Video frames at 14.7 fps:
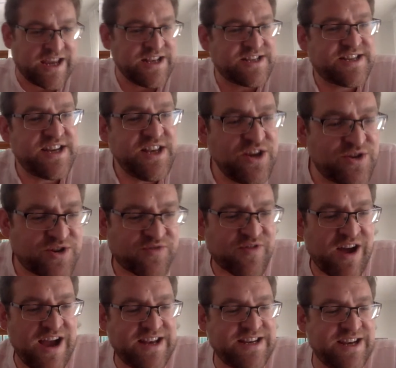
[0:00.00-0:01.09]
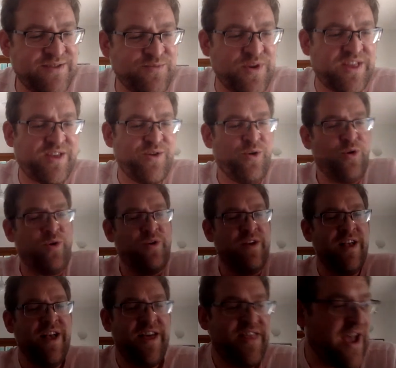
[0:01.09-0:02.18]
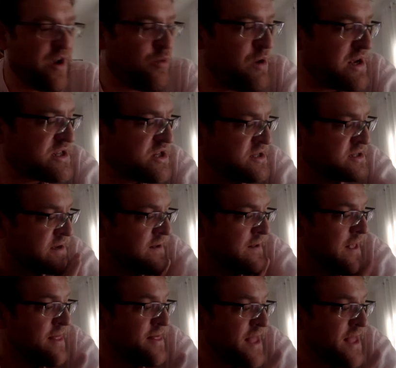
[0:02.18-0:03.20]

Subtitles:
continue to write in with their questions.